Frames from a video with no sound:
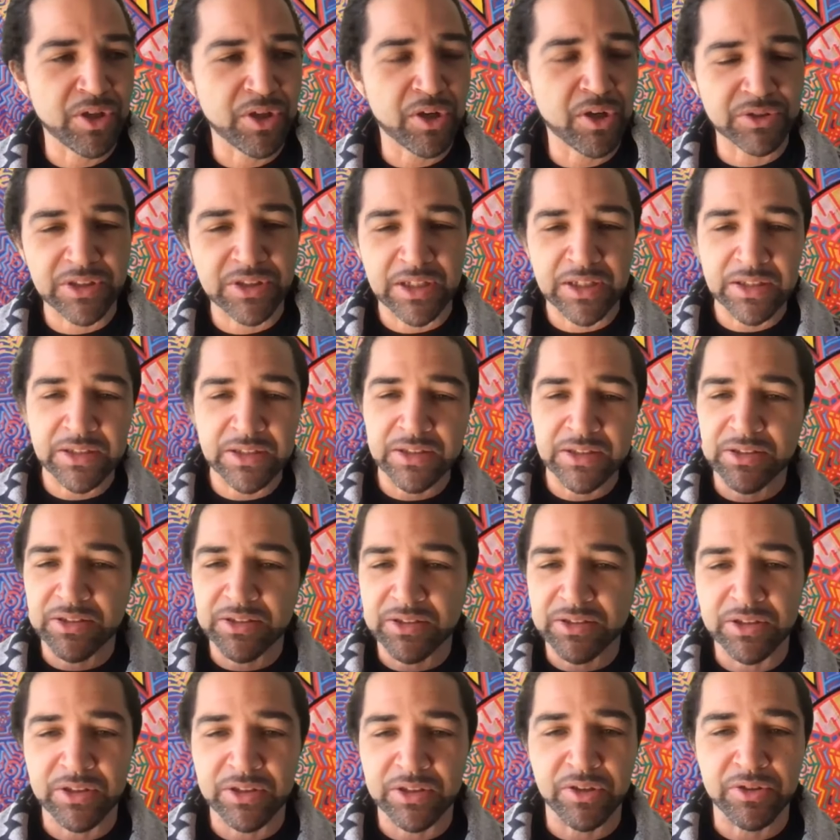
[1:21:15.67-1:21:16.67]
you know, it's like a,
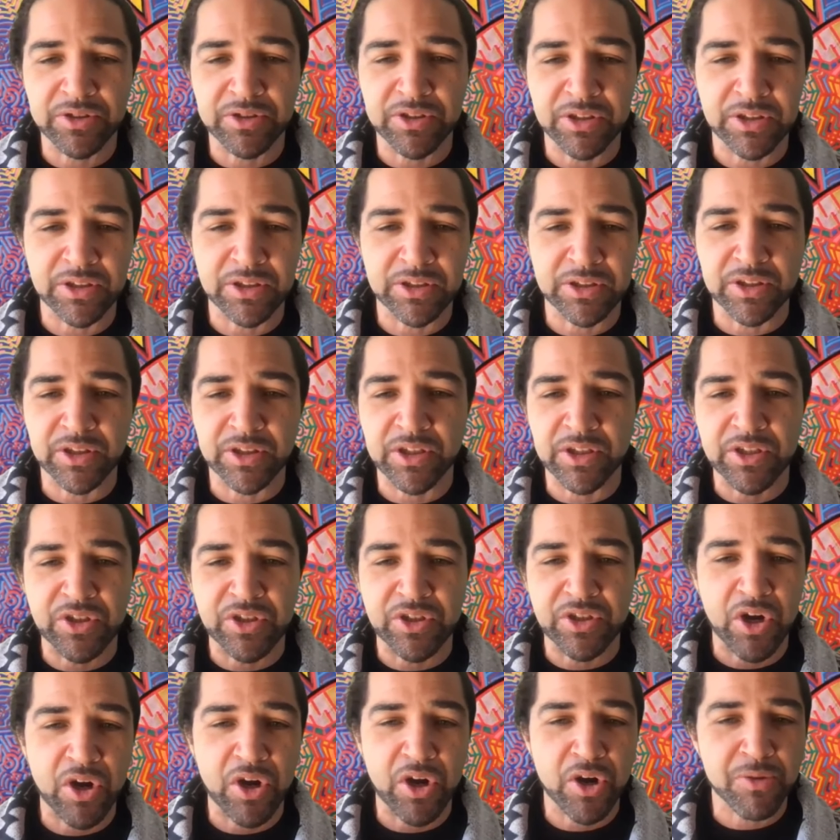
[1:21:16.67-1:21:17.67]
it's, you know,
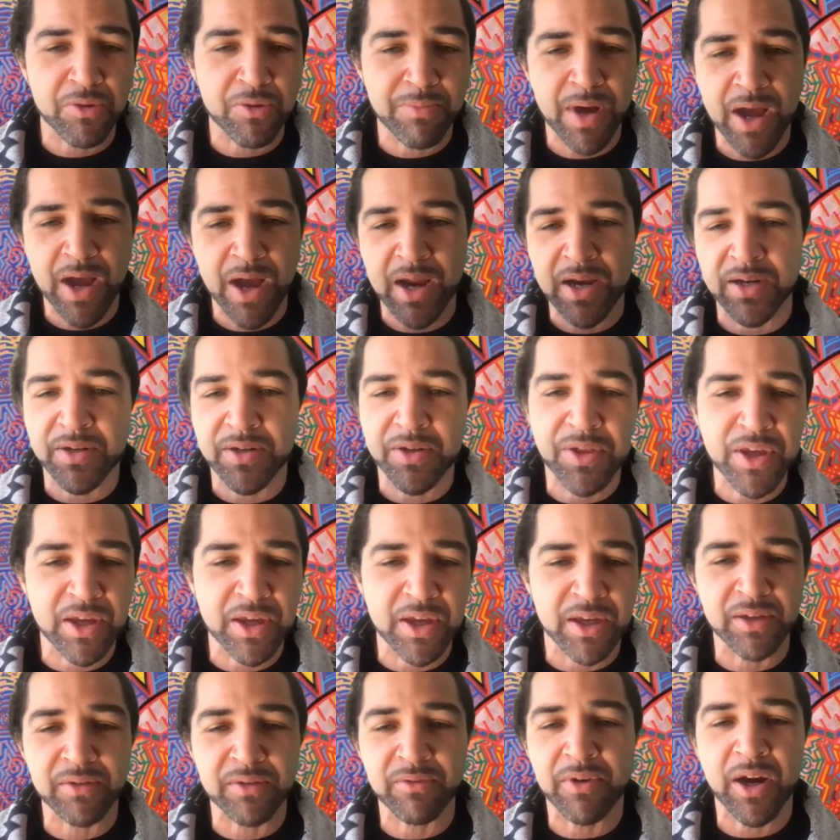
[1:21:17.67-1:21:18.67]
it's a heart mind
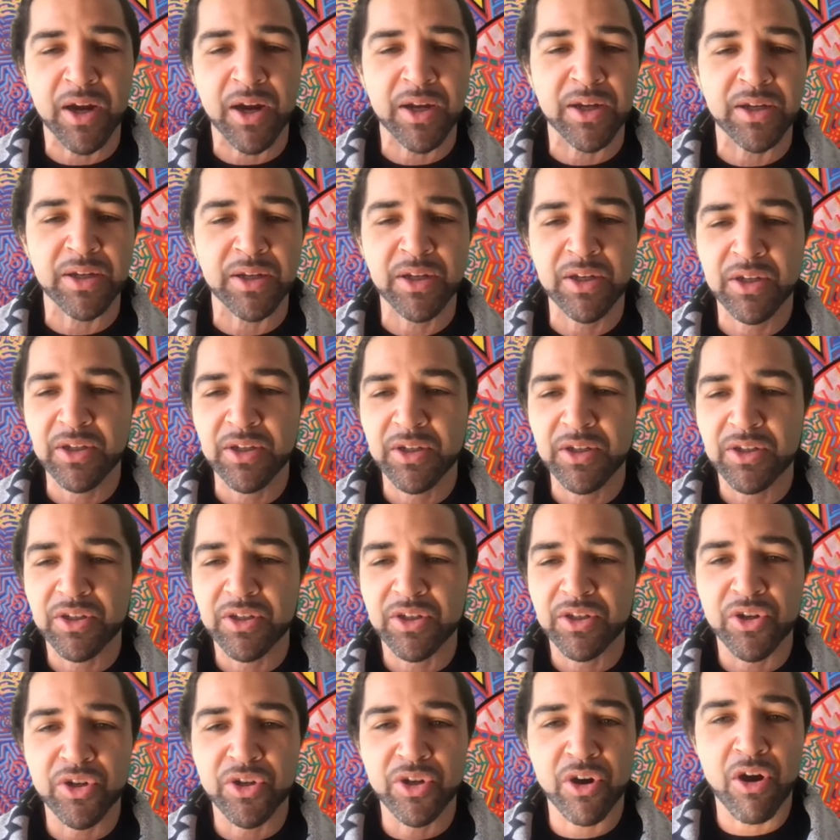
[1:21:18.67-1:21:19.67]
thing, right?
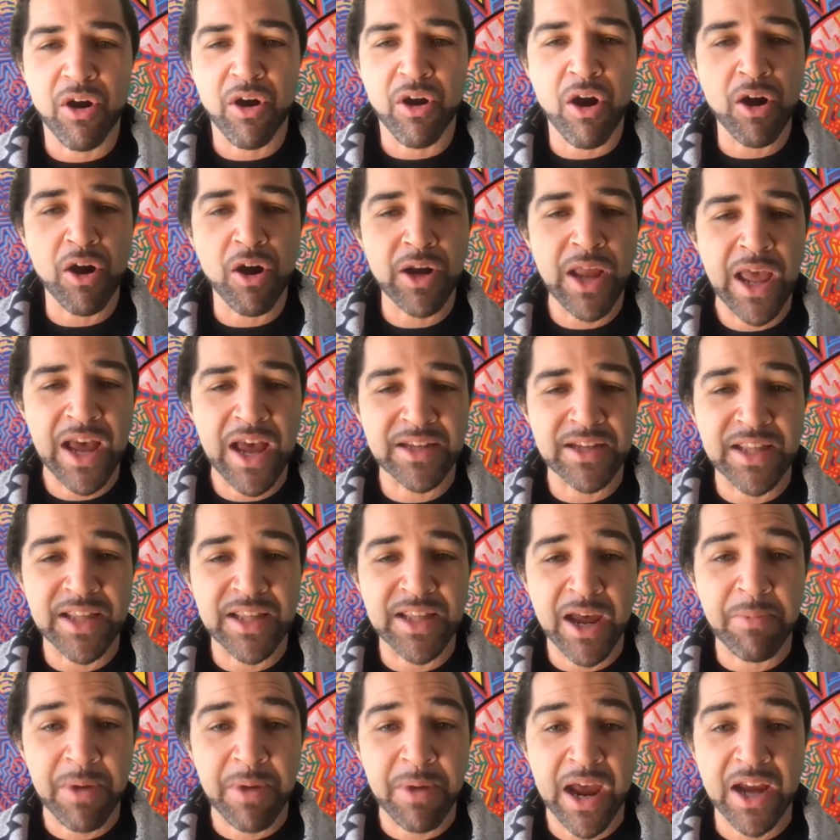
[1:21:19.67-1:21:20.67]
You know, your heart has
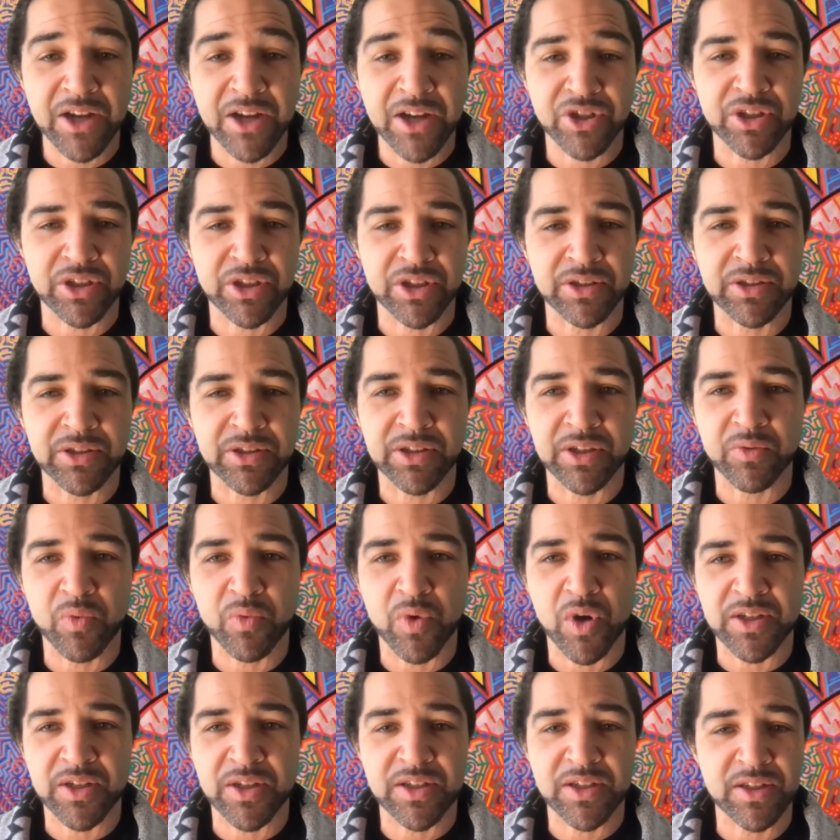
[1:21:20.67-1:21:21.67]
that passion and
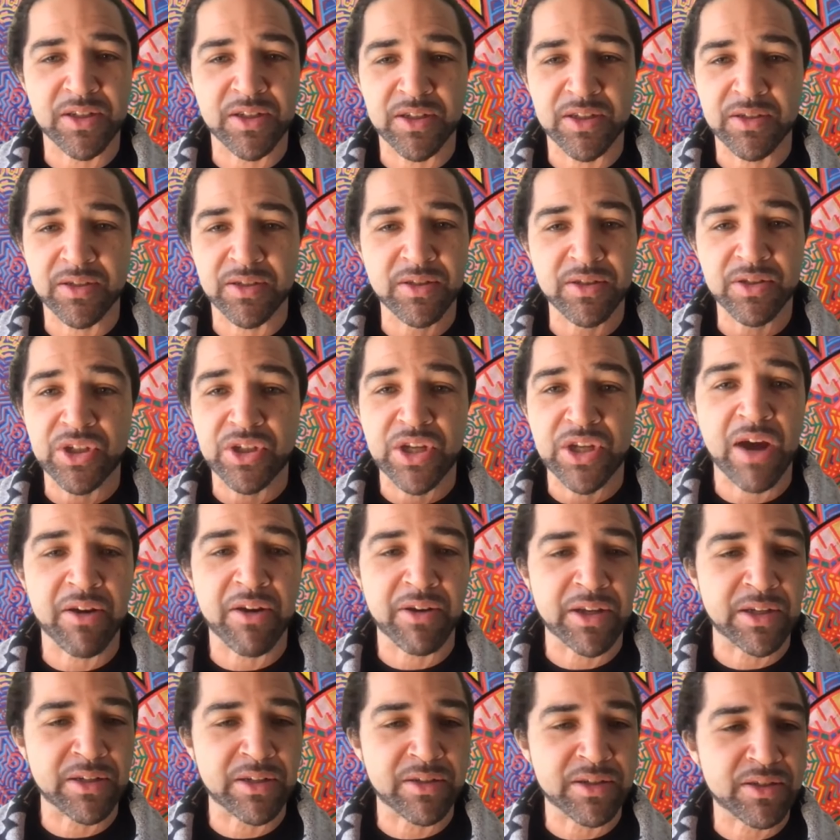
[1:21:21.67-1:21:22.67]
wants to
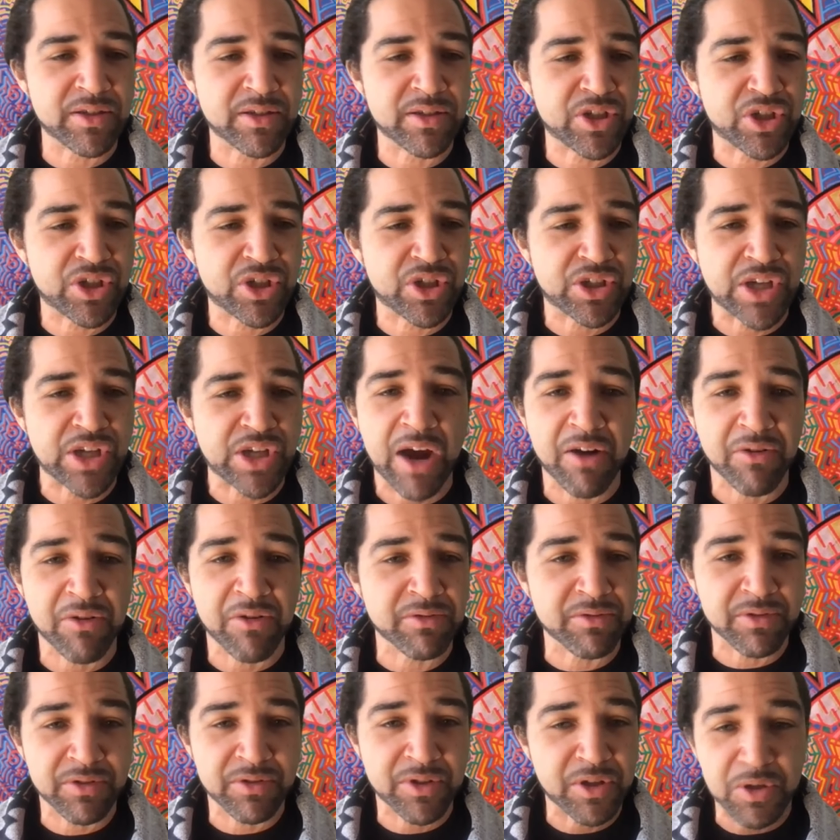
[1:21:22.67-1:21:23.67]
shout,
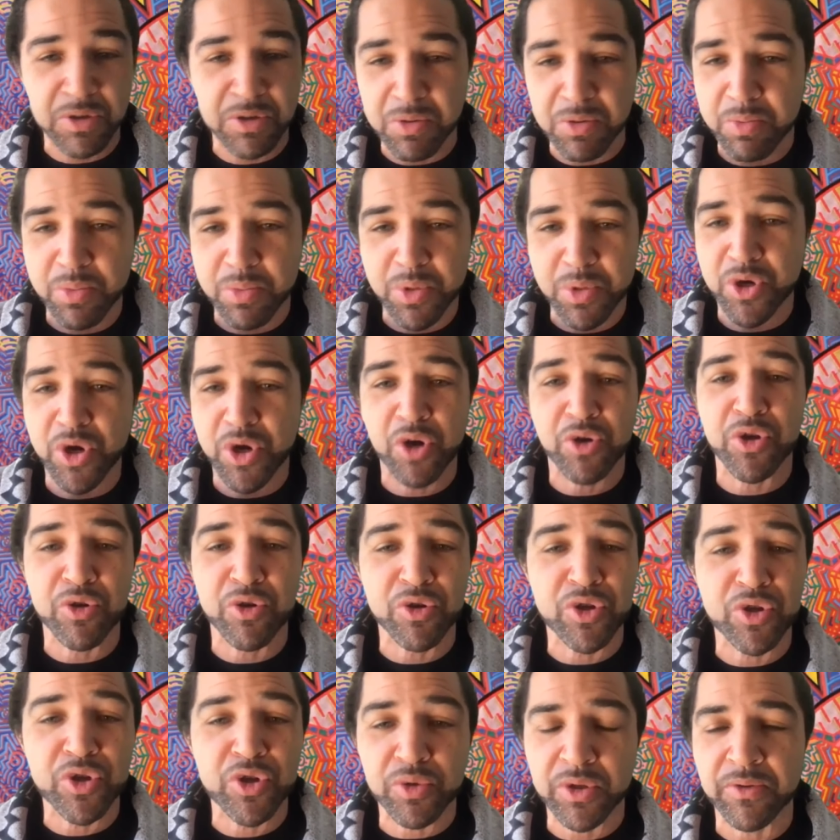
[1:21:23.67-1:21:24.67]
you know,
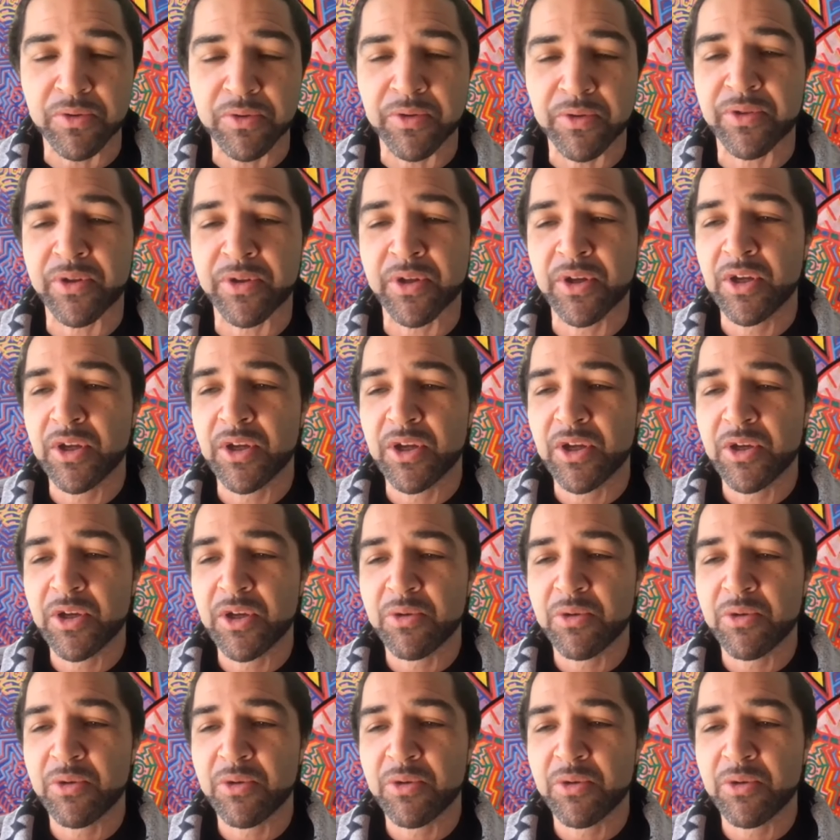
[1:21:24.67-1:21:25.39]
your truth,